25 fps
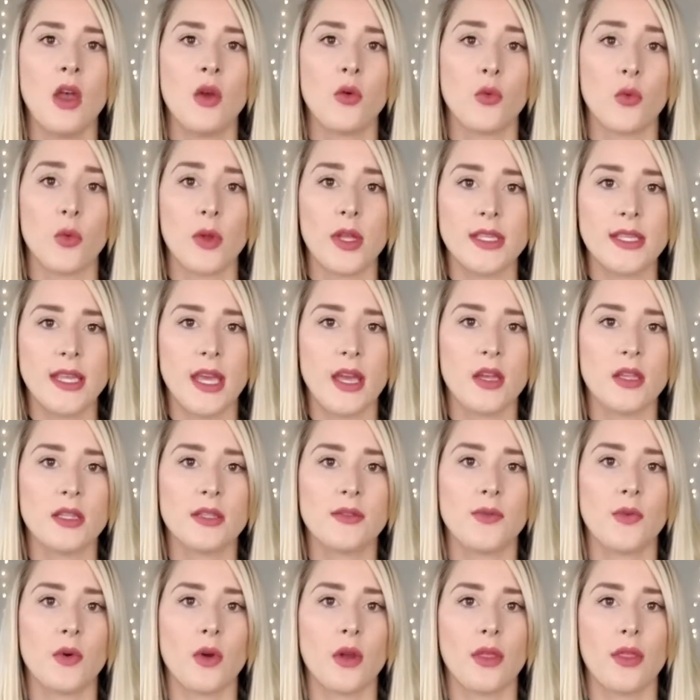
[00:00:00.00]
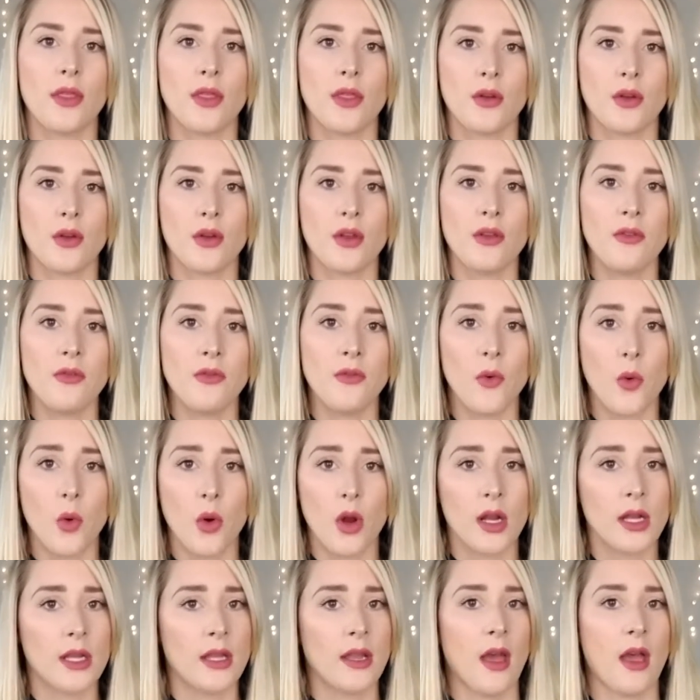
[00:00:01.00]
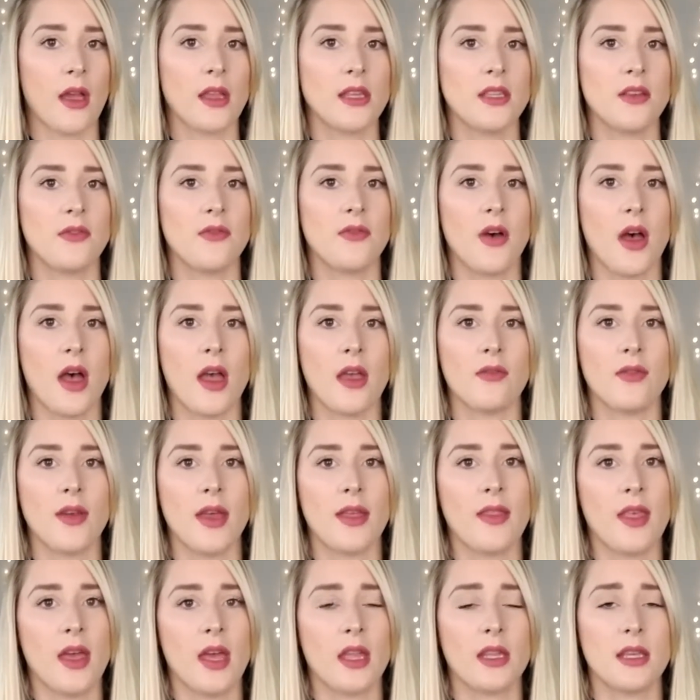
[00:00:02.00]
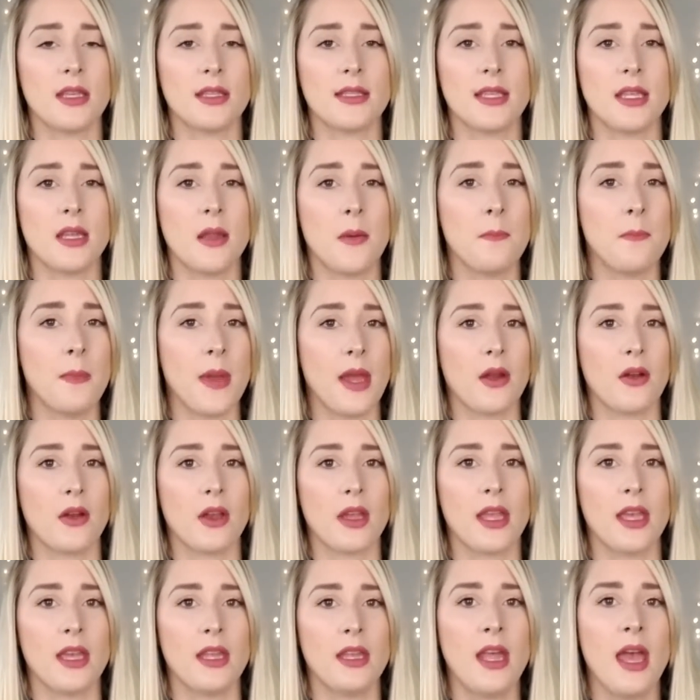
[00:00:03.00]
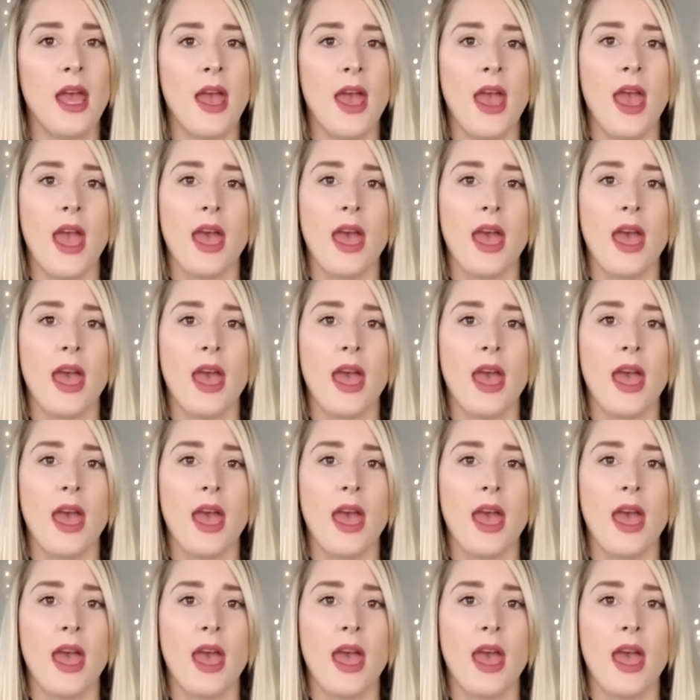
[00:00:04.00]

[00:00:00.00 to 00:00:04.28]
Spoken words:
retails for $34.95, and that is in American.